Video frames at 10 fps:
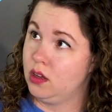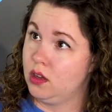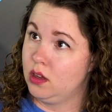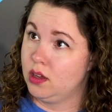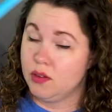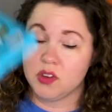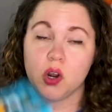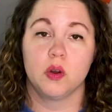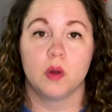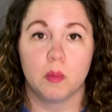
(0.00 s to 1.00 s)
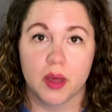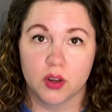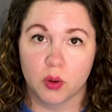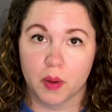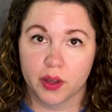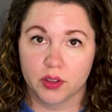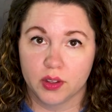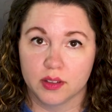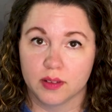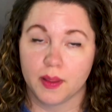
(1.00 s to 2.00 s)
If you don't know what a bento box
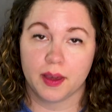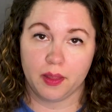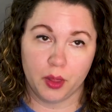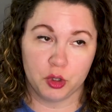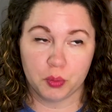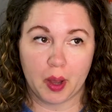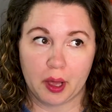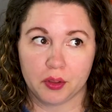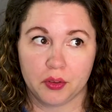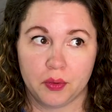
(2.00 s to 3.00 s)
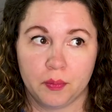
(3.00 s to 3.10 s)
is, it's like a lunch box.